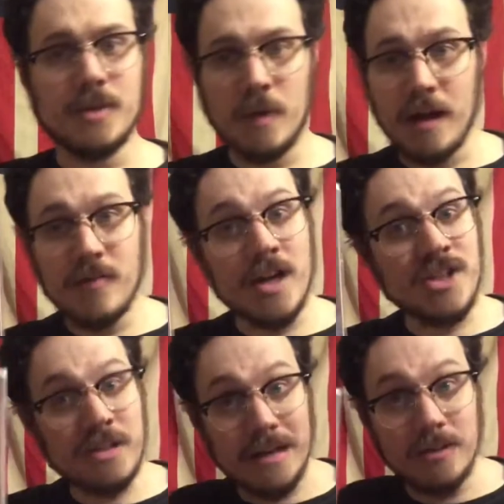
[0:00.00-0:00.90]
You have a
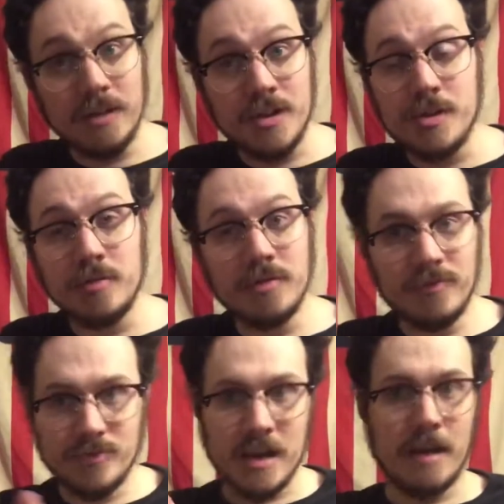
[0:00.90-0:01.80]
single issue
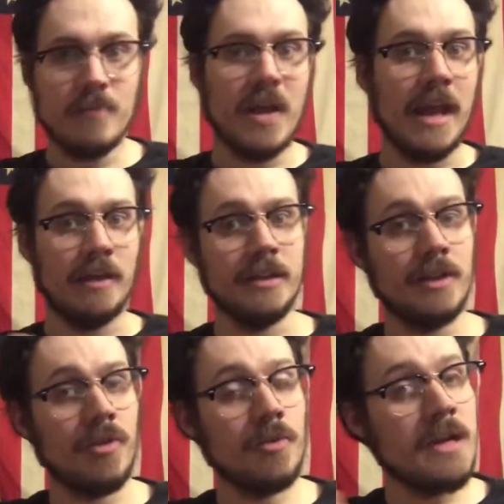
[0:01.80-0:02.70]
of, say, Alien
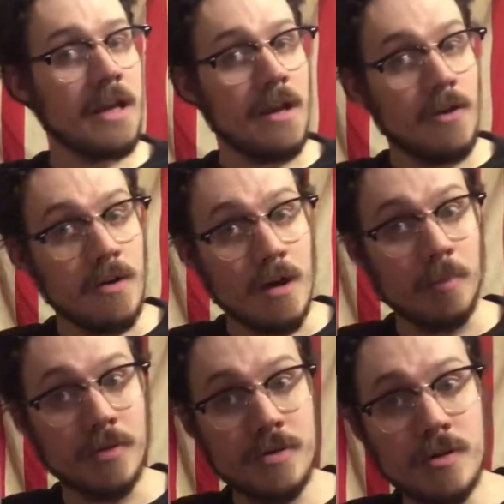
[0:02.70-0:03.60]
3, number
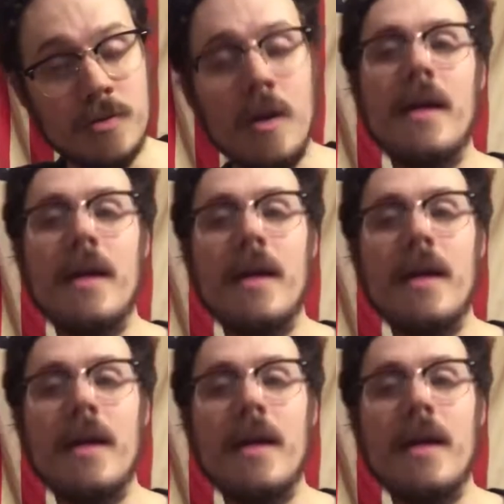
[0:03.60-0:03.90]
2,